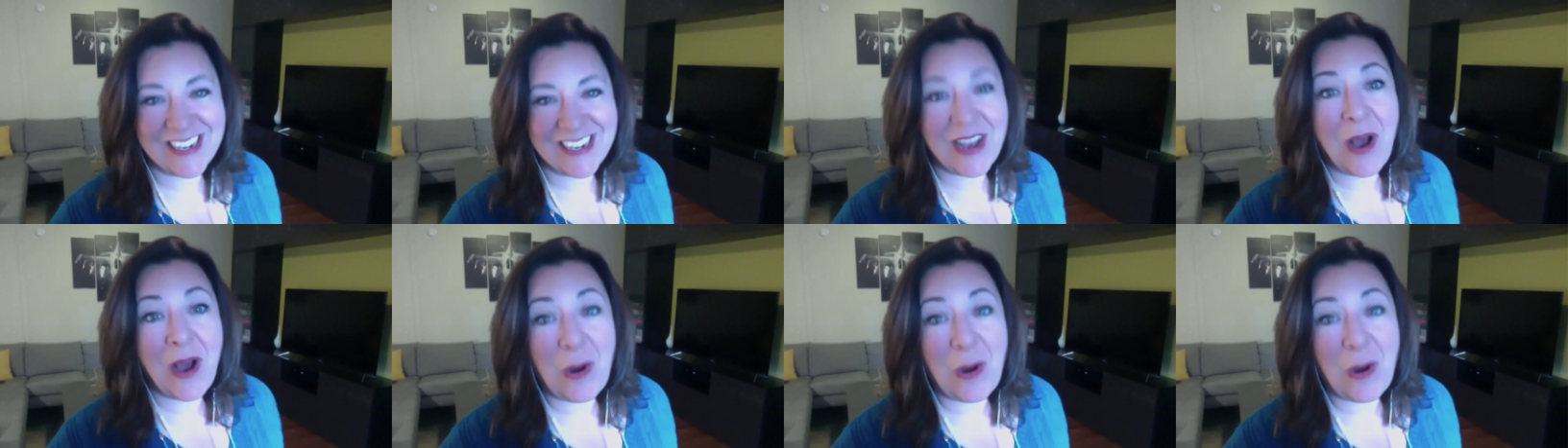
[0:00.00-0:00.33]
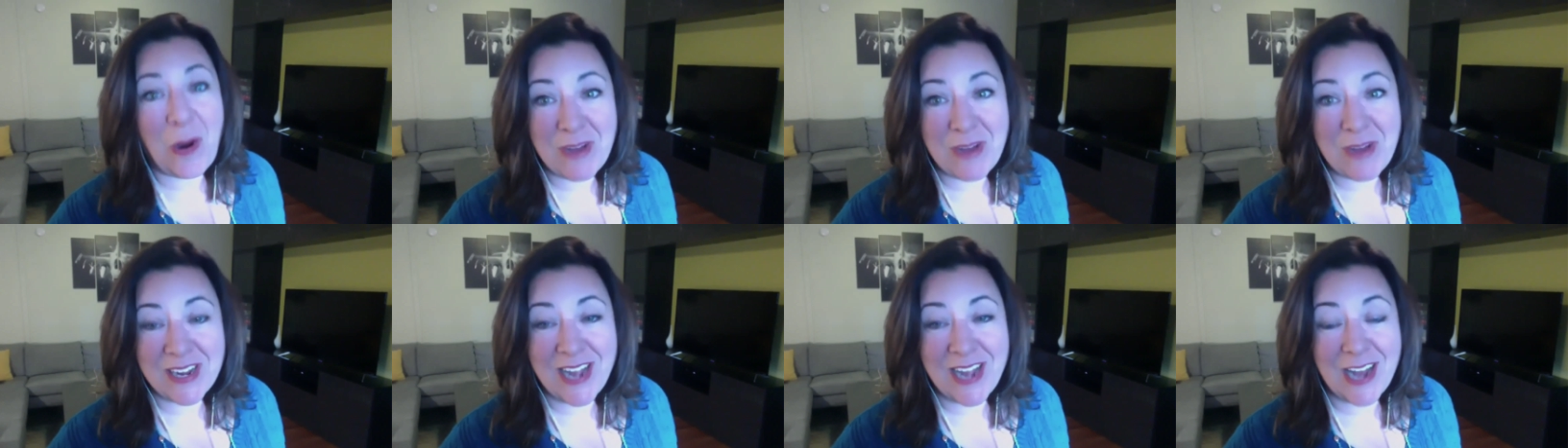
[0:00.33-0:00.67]
Oh
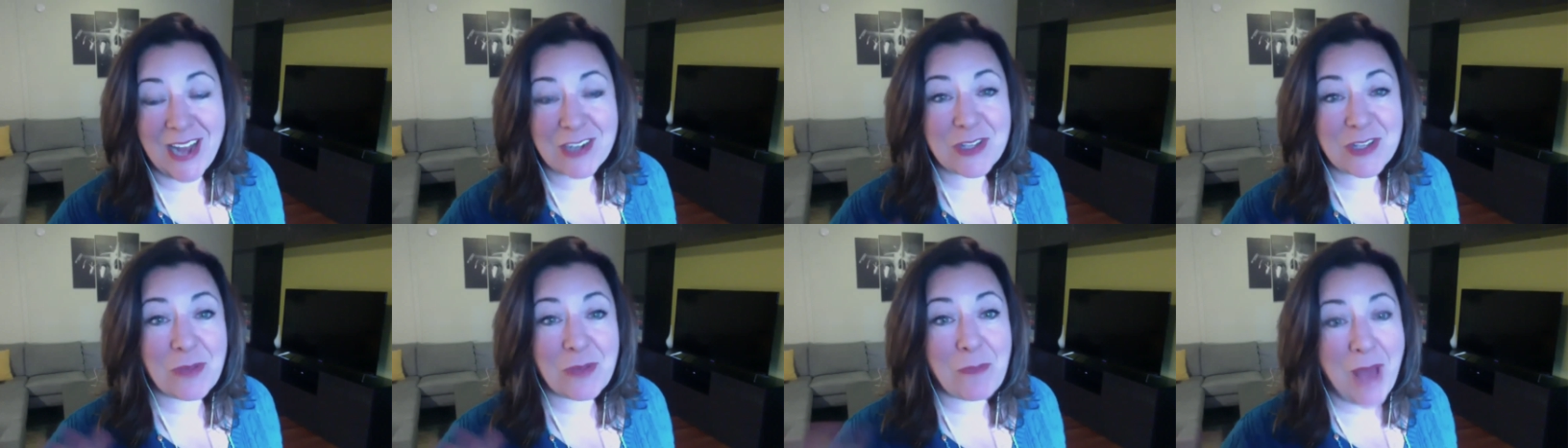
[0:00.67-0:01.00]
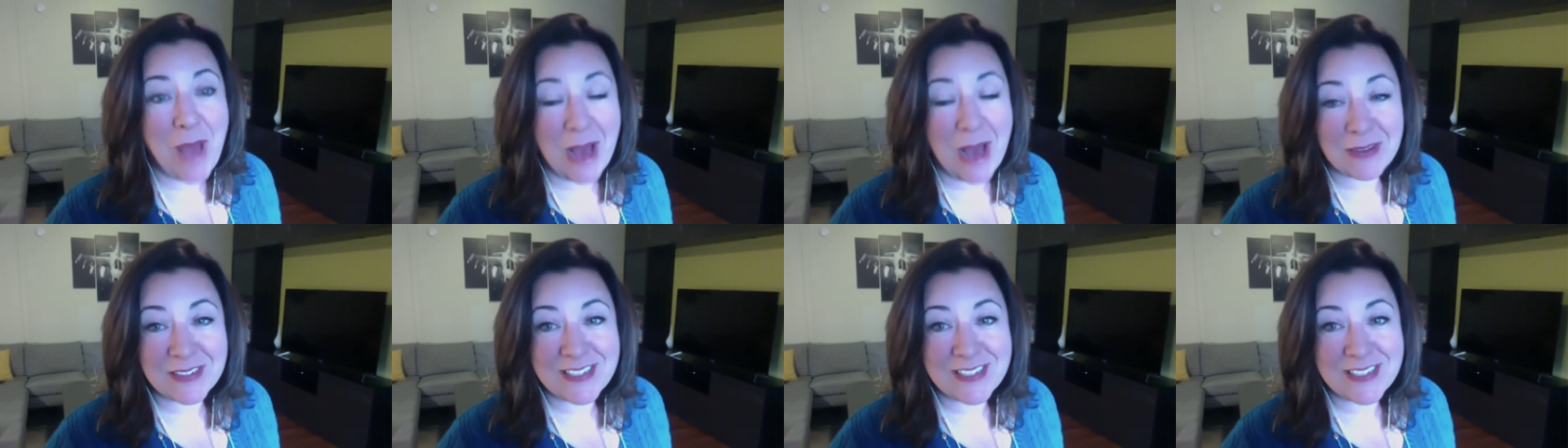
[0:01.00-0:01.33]
my gosh, the
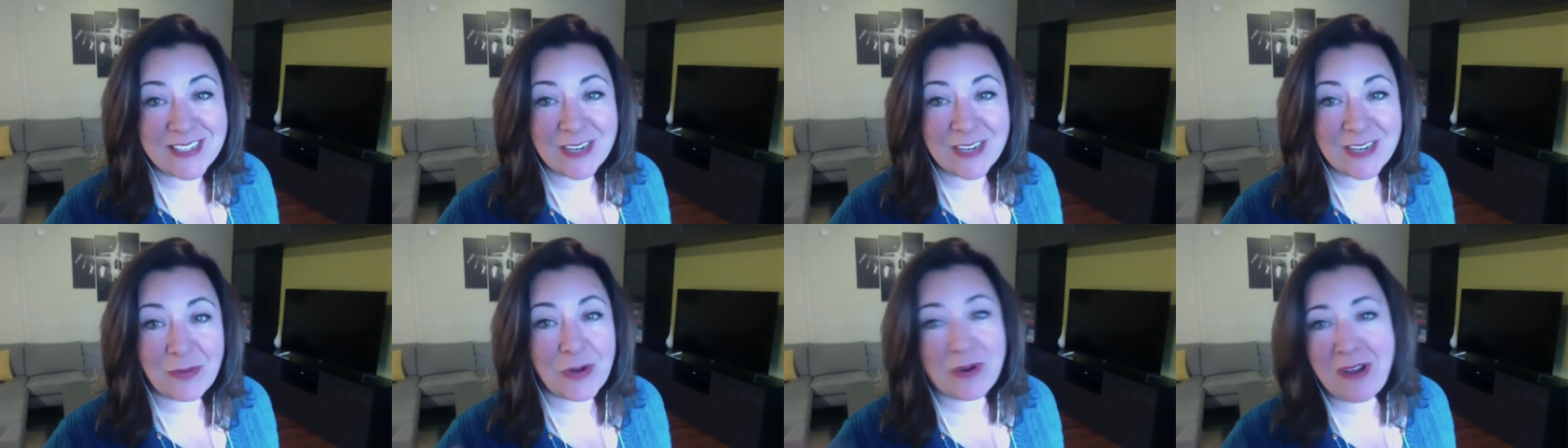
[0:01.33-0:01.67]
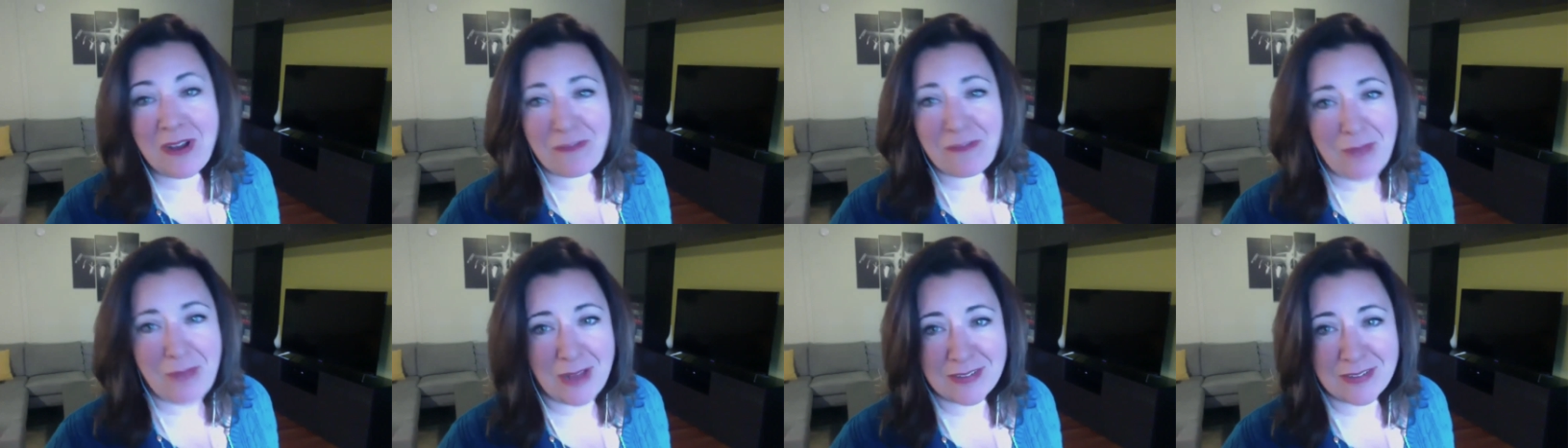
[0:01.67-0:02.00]
mountains here. We don't have
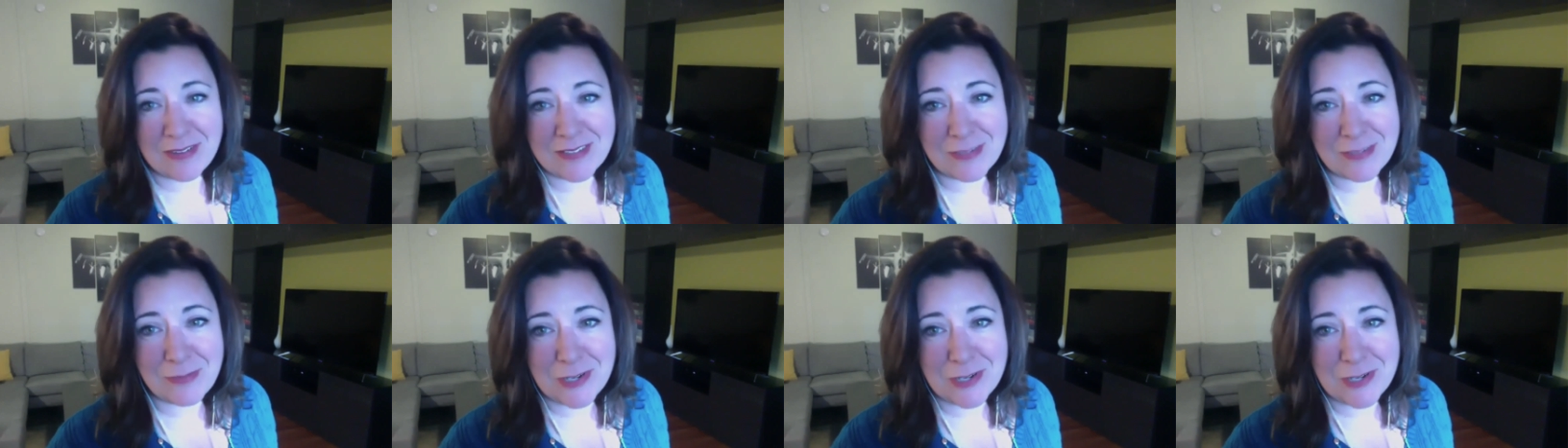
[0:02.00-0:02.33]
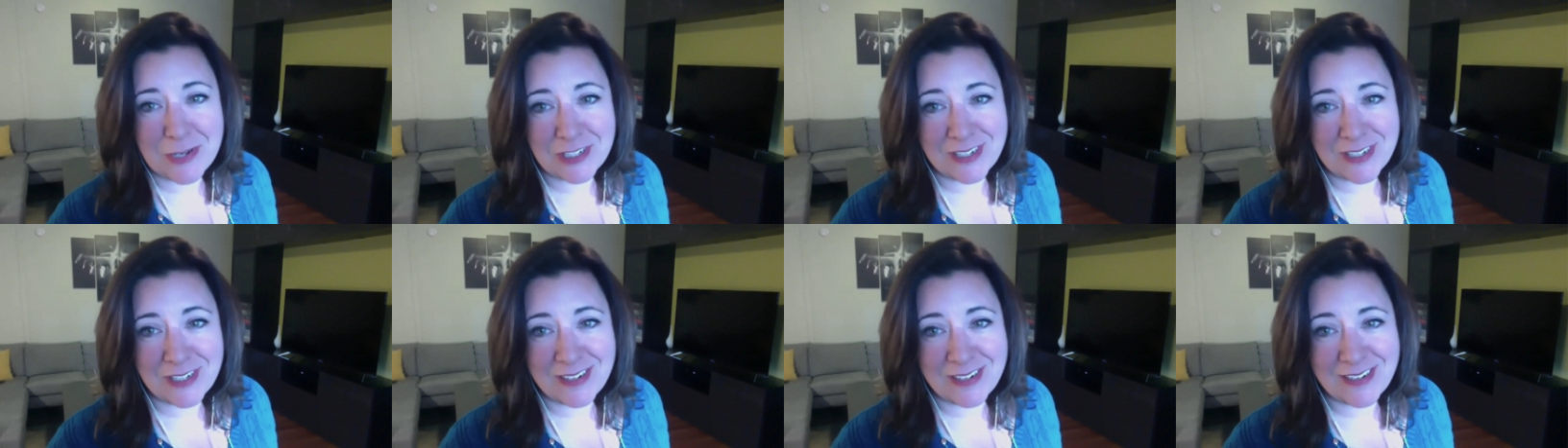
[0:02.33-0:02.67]
mountains in
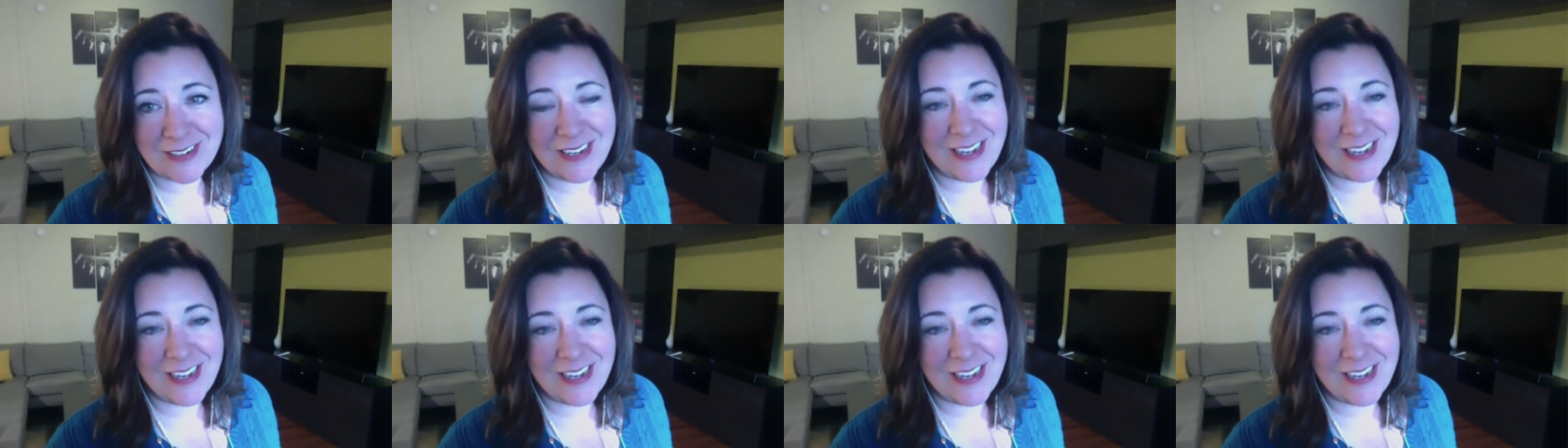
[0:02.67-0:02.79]
Michigan,